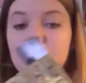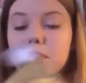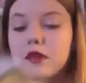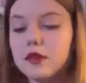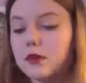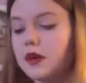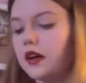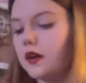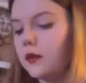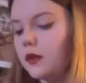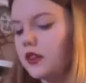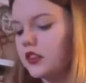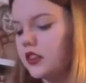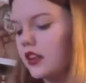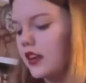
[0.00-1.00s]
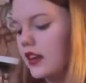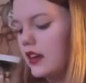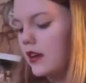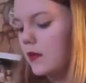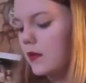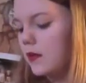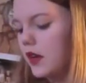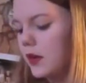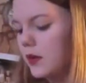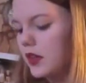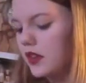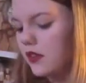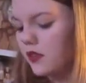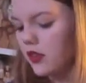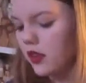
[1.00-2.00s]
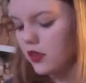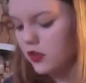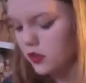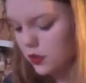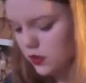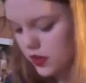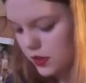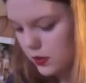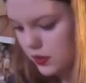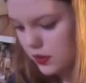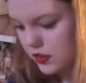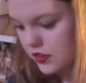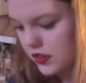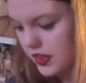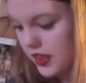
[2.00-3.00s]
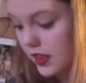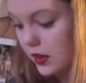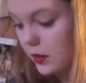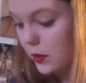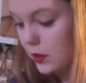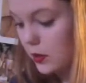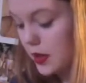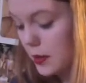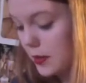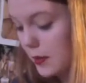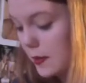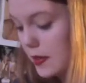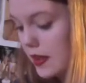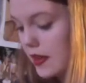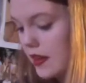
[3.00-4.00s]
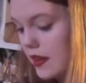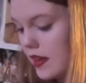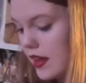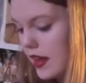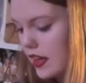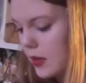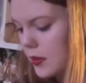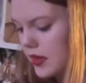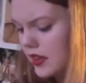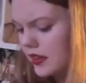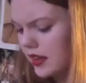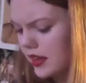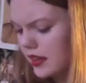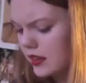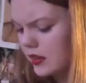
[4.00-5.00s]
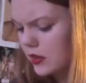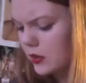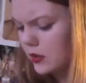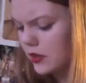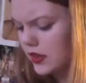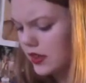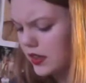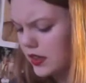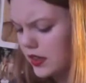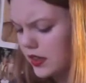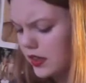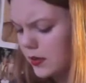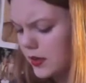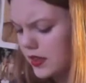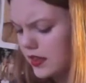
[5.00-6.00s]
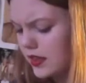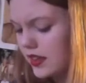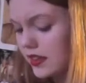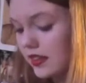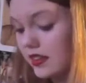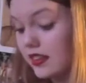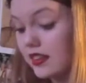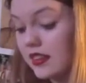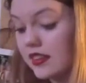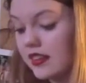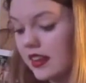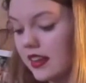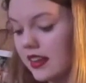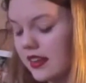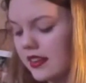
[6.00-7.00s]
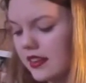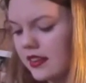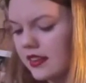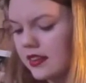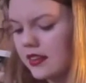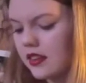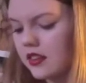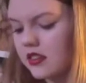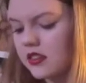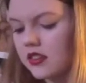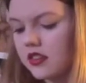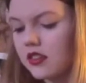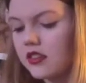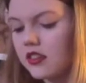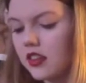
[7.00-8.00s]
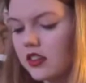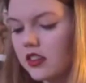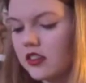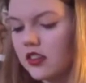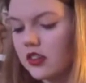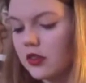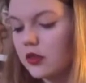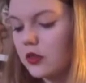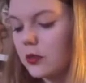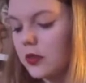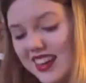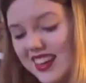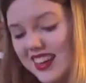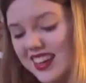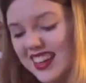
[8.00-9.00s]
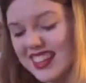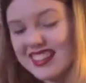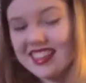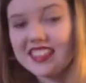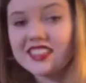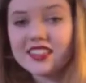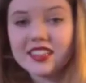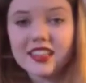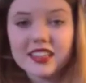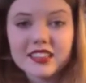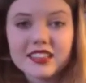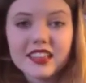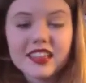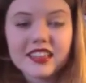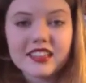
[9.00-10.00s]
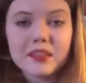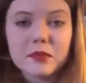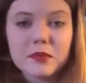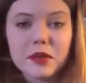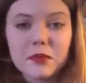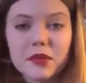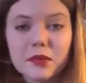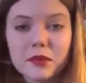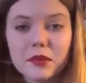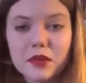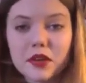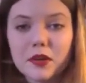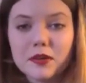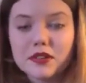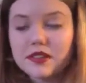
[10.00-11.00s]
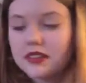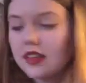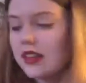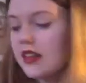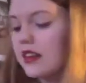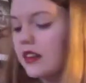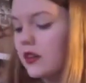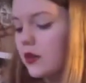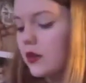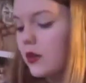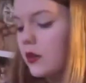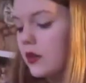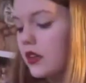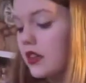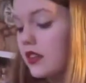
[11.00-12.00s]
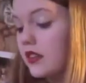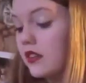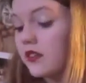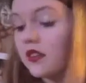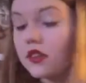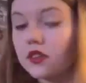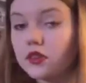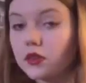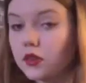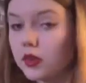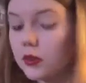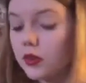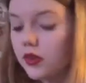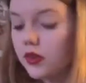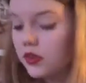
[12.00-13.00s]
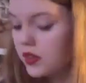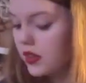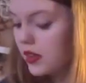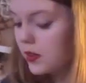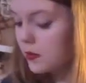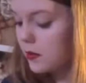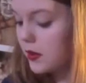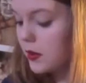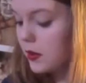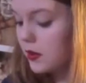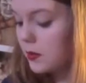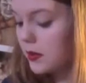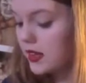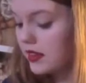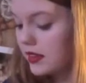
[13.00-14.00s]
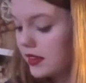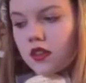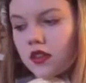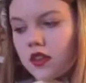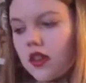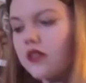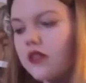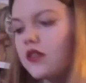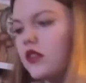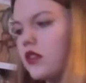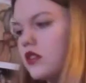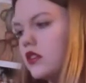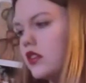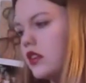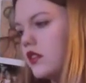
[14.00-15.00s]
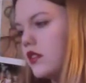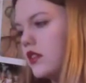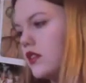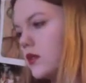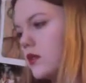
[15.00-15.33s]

as well, which I read the first story, which is the yellow wallpaper, and I'm in the second story. I mean, this is insane. This is such a cool book. Essentially, I just think it's about people who go insane, or at least the first story was. It was amazing. I forgot to say who these were